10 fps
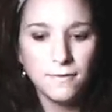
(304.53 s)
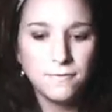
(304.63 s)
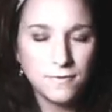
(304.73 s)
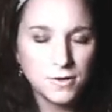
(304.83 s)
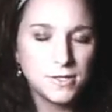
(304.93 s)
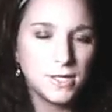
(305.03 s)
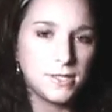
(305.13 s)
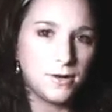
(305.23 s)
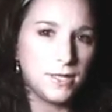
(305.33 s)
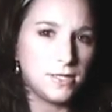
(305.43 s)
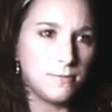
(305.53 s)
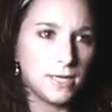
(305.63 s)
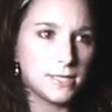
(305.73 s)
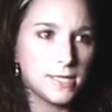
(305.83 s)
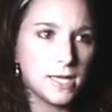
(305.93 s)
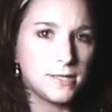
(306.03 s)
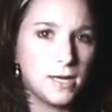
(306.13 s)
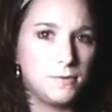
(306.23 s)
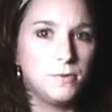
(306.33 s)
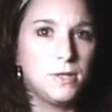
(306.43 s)
at first it started to make sense,
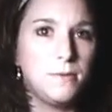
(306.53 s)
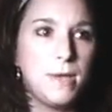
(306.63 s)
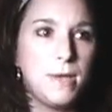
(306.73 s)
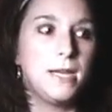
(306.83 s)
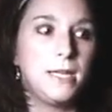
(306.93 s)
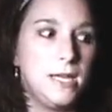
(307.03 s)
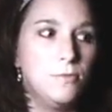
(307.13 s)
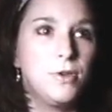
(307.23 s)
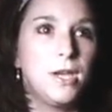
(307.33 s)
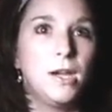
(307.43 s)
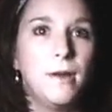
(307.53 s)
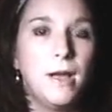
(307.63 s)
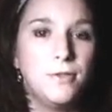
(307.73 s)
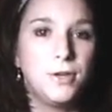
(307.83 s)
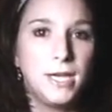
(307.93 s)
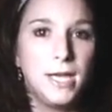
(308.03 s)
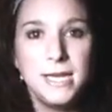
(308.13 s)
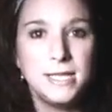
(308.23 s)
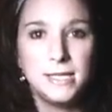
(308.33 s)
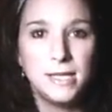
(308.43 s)
and I was really panicky. I'm looking around, looking at
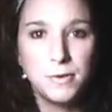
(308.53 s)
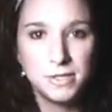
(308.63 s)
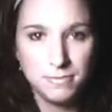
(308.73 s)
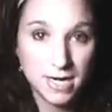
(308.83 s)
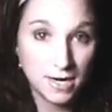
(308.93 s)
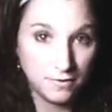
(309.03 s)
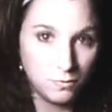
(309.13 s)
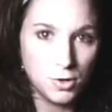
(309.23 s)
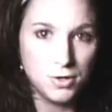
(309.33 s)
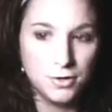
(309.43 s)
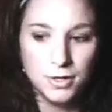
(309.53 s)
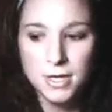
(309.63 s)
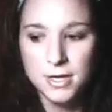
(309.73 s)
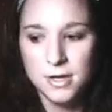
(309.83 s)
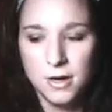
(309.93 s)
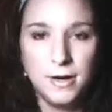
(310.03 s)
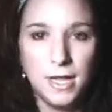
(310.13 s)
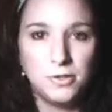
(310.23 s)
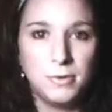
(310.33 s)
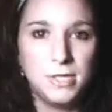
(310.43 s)
anything that wasn't made out of wood or
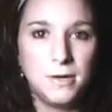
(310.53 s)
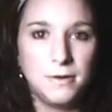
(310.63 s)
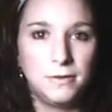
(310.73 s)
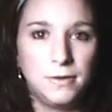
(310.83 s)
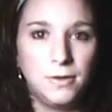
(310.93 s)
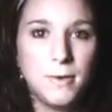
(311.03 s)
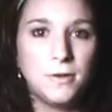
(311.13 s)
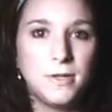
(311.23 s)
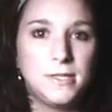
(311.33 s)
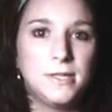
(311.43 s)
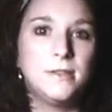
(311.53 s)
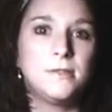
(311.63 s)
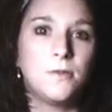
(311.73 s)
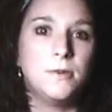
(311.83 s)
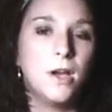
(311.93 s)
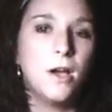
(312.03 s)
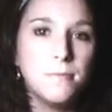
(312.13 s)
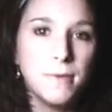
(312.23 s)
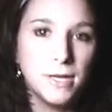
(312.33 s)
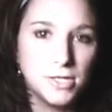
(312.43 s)
natural material, going, oh my goodness, is this going to
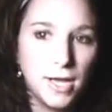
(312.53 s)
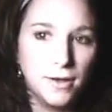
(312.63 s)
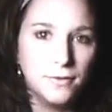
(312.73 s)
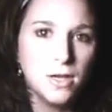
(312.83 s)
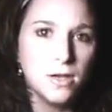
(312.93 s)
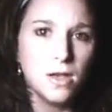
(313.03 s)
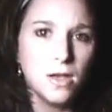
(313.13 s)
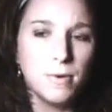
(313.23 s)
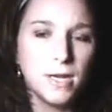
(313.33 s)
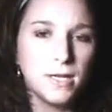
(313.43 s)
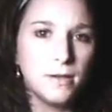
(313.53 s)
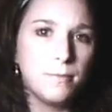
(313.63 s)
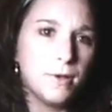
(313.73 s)
harm my child? But